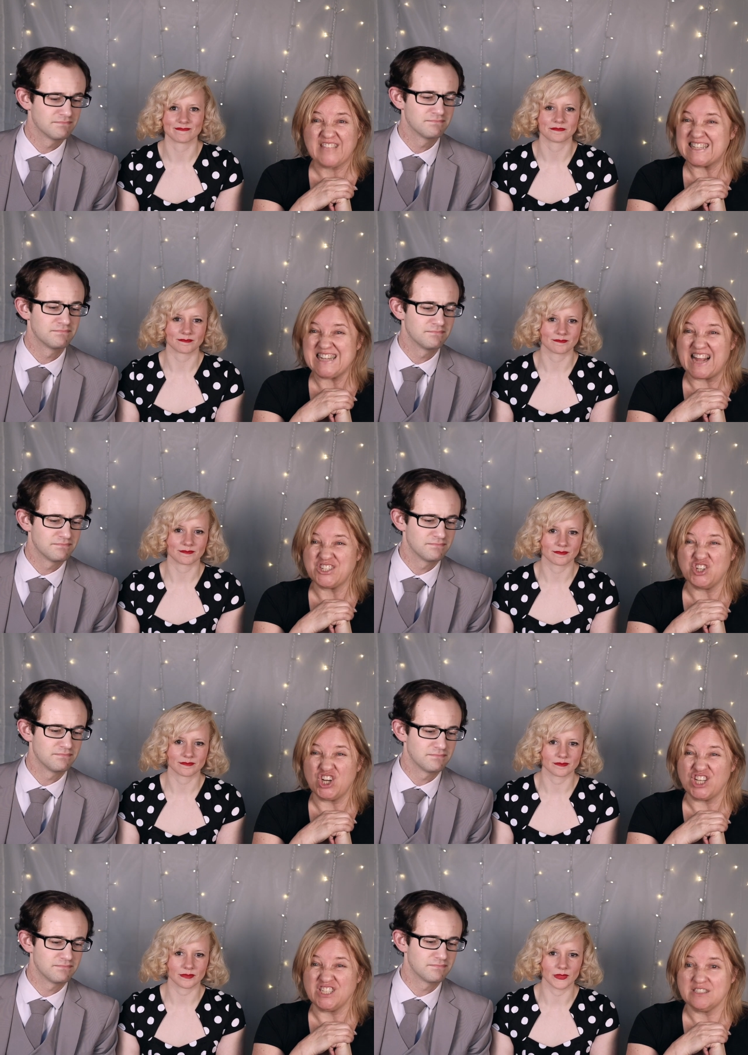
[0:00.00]
Speaker 1: That's not
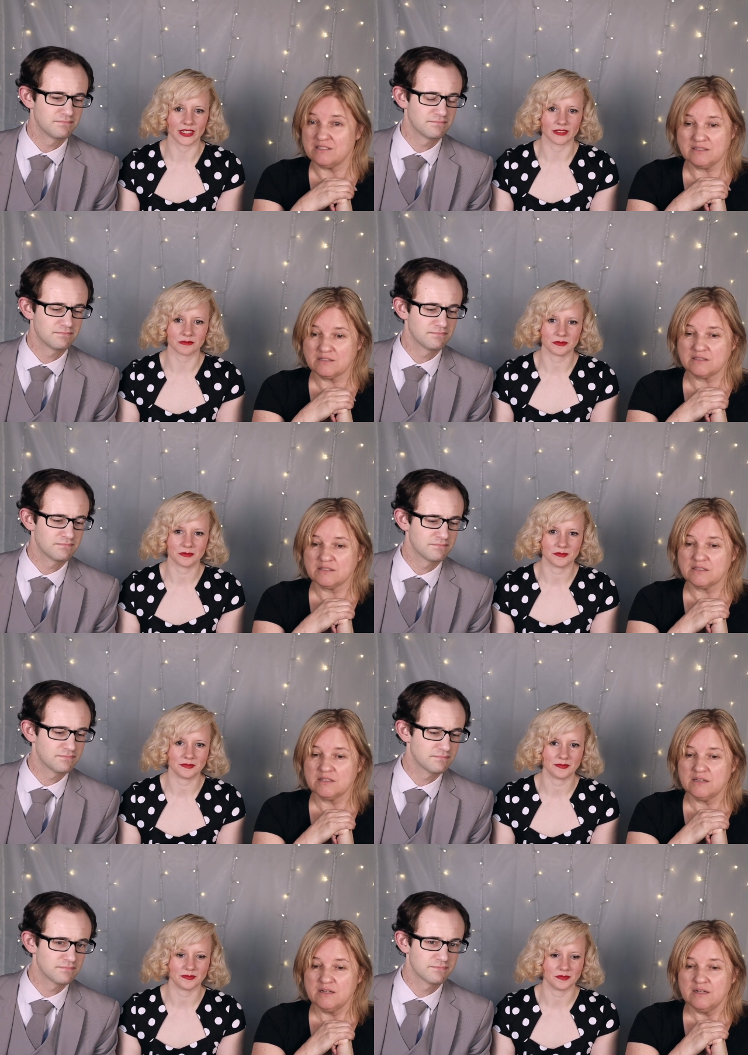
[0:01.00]
good. Yeah.
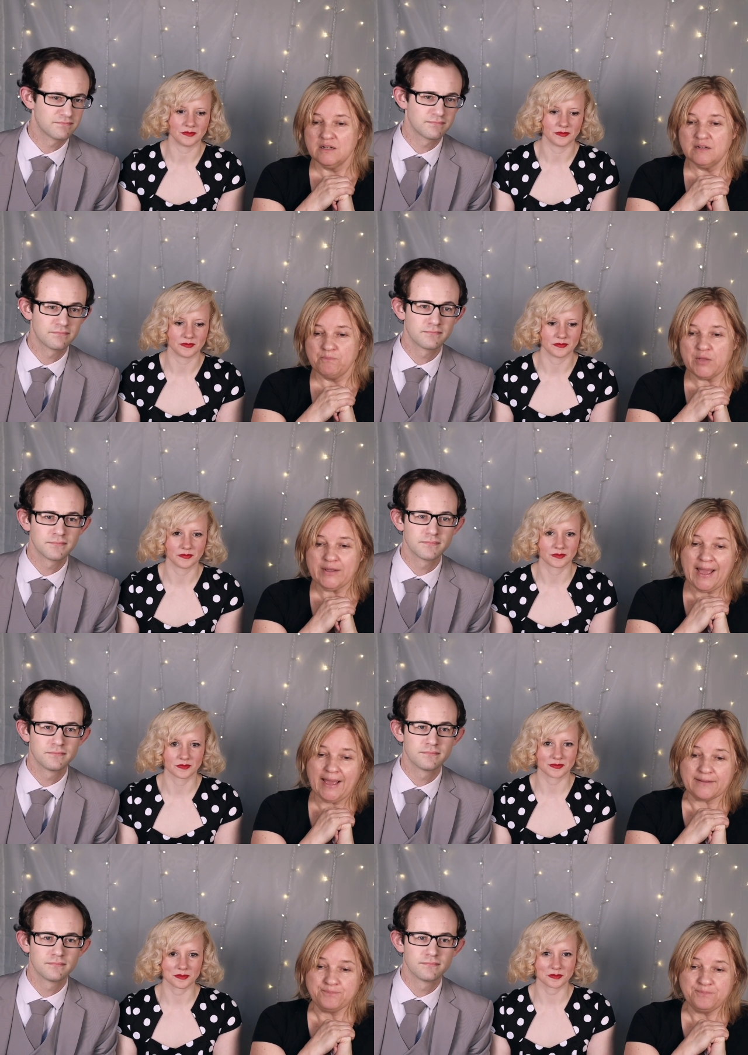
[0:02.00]

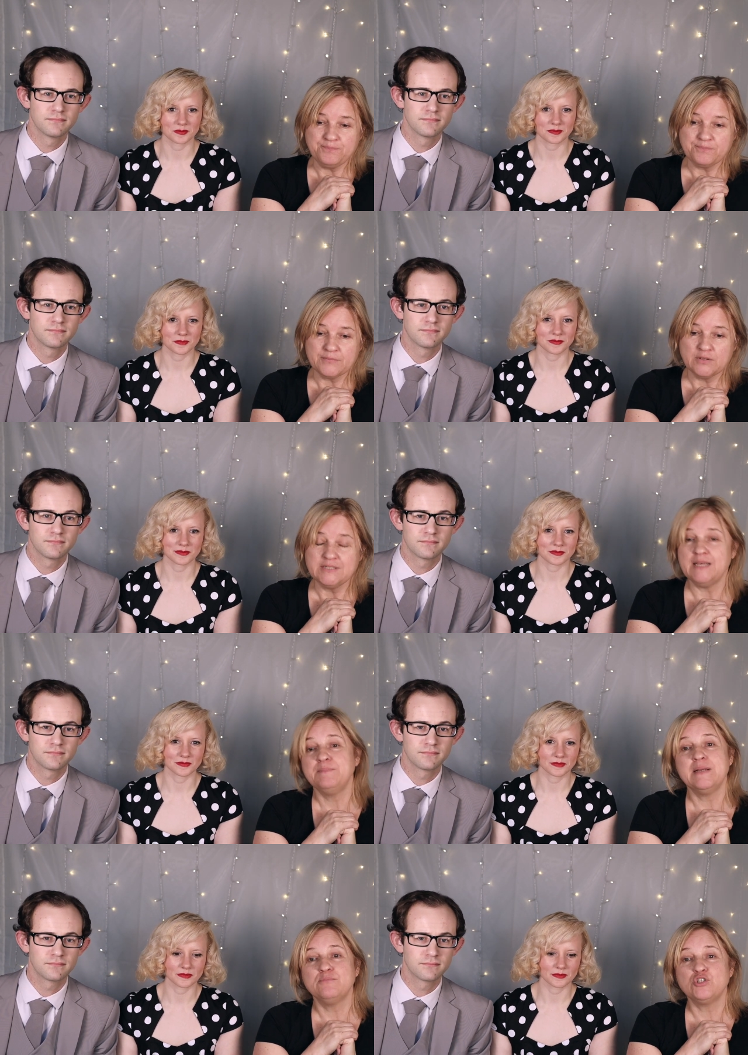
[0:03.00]
Okay.
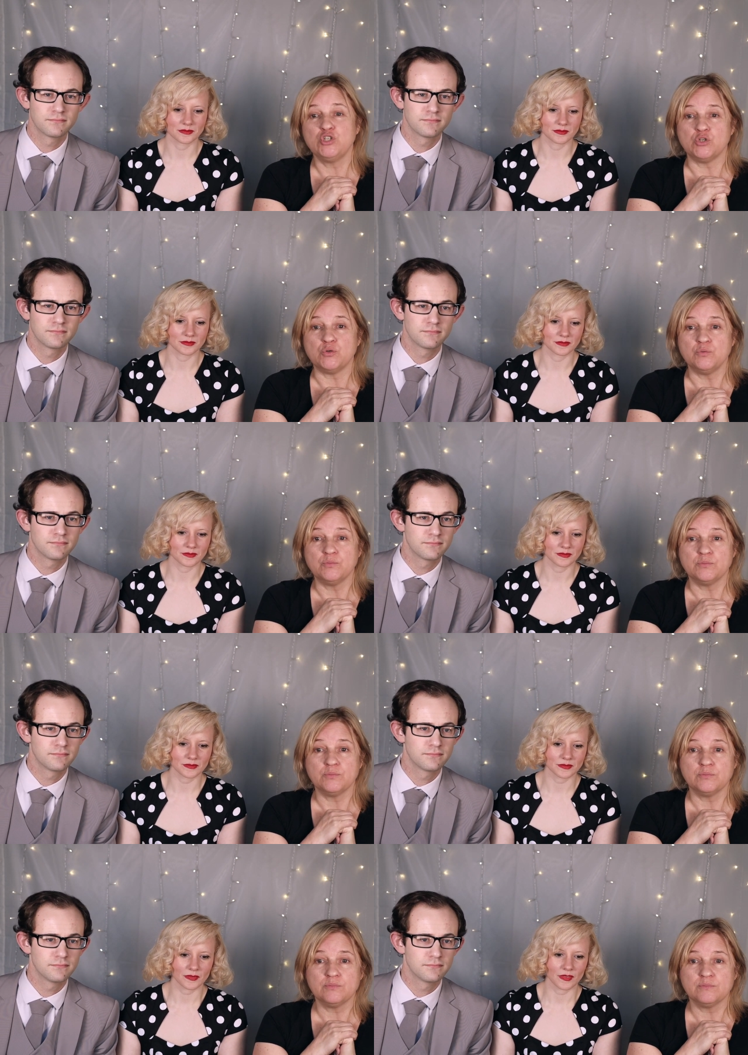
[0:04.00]
Tip number two.
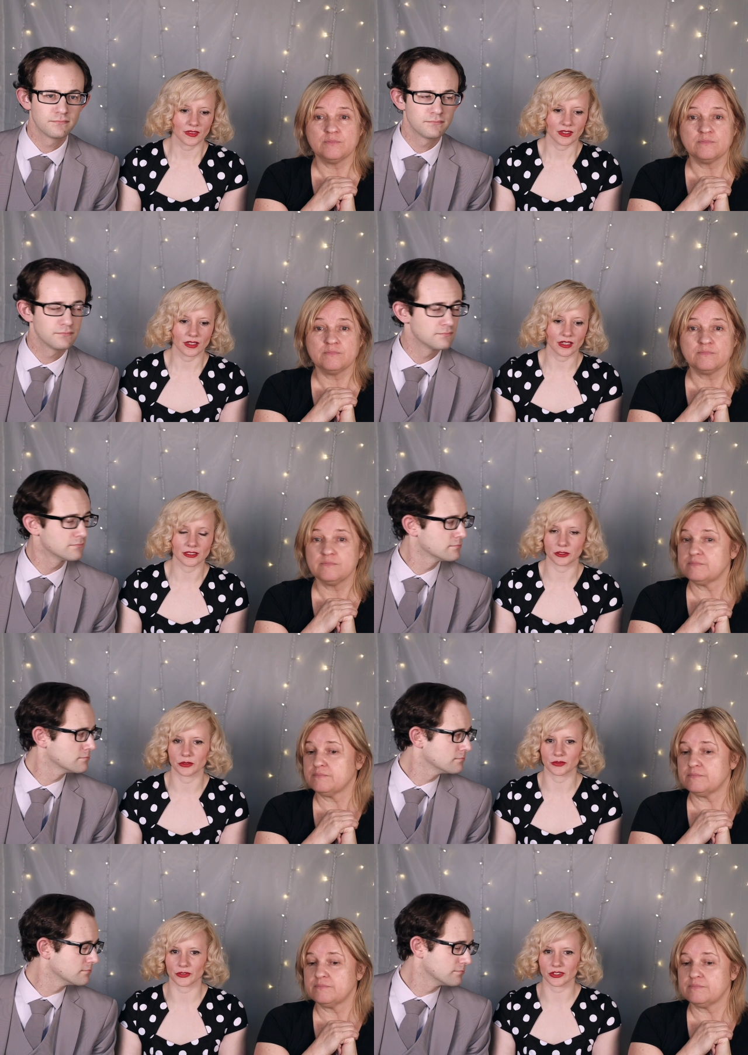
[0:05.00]
Speaker 2: Uh,
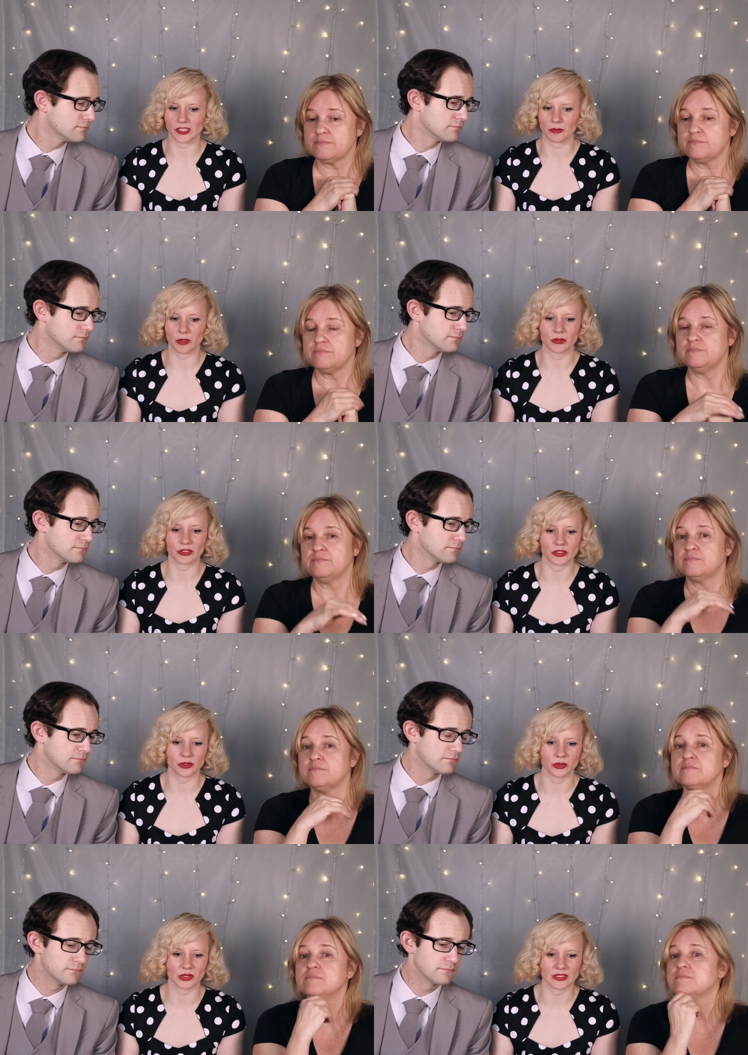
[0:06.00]
so for tip number
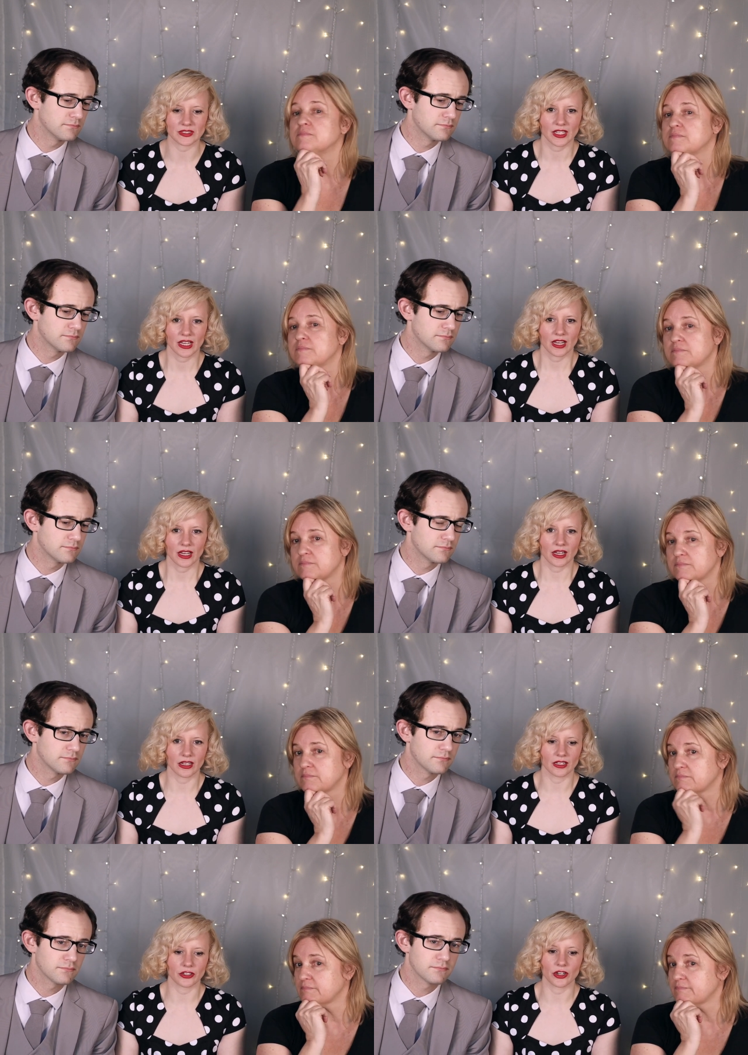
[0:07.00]
two is
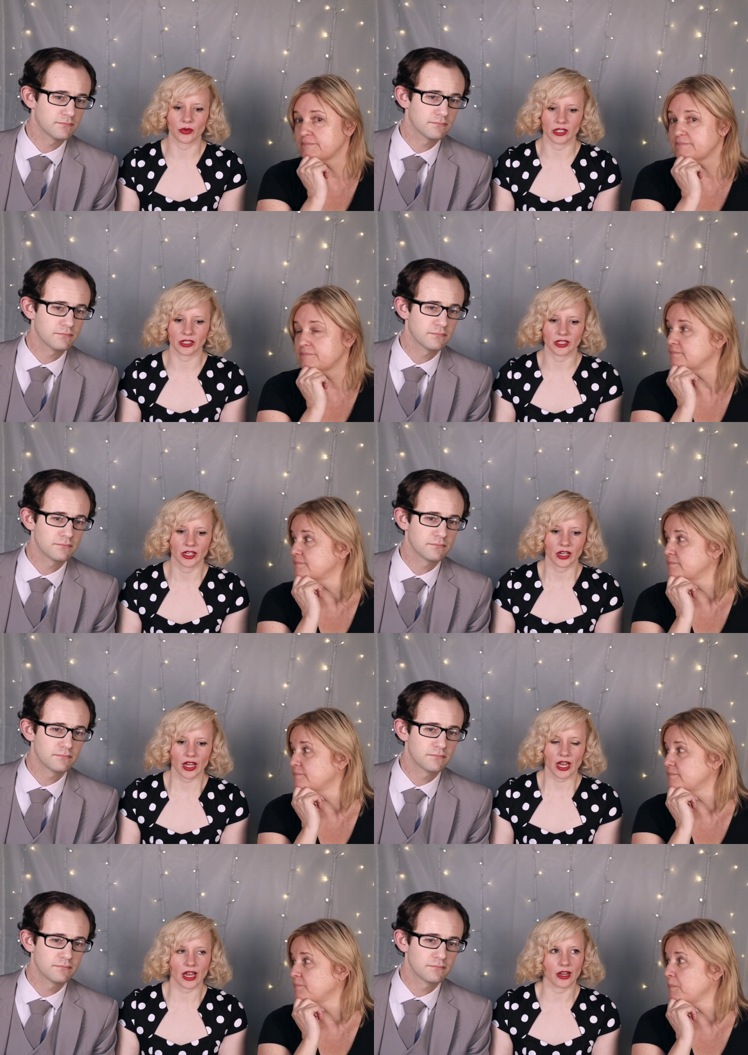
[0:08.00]
uh, knowing
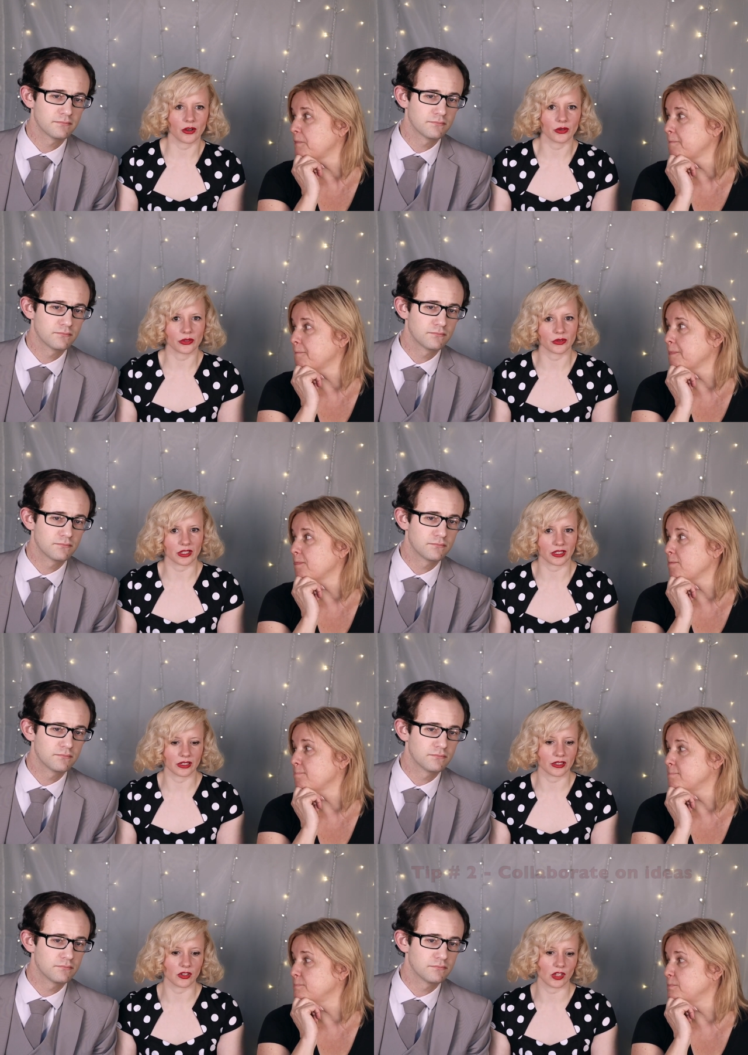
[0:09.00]
how you
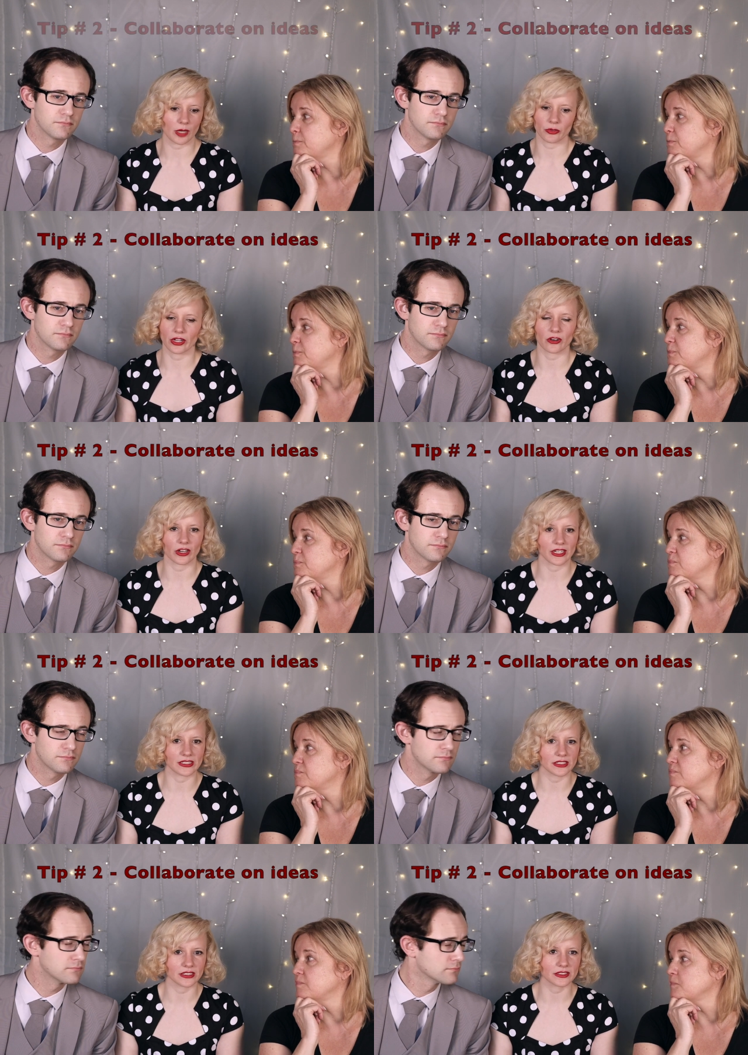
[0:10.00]
can collaborate on
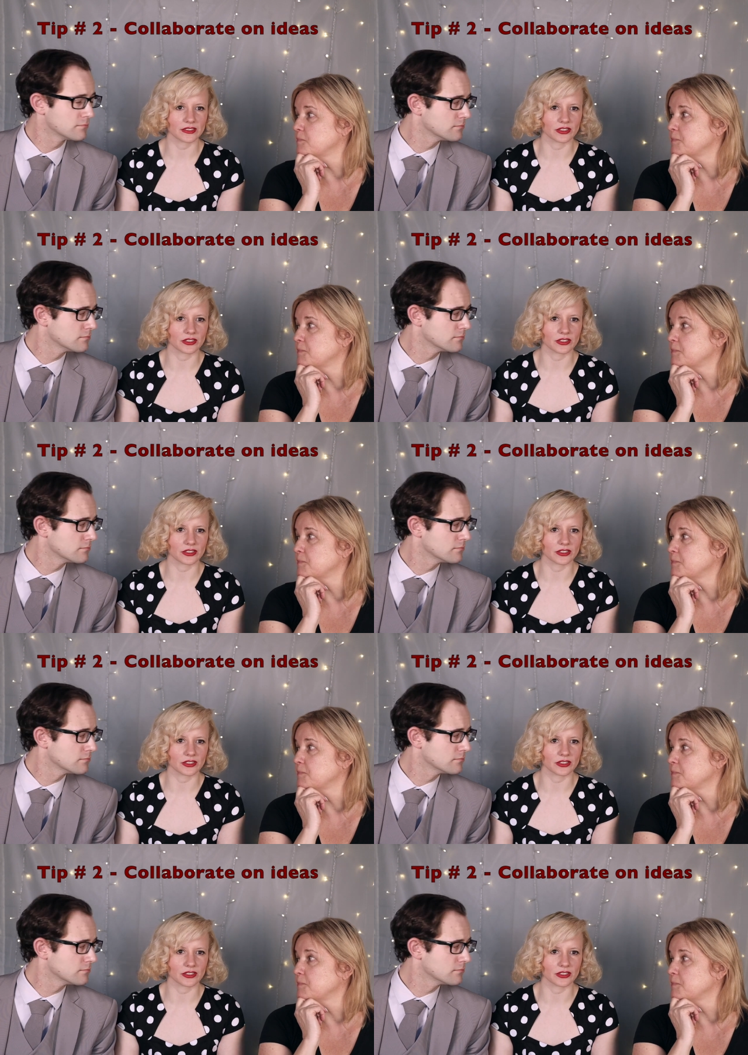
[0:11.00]
ideas.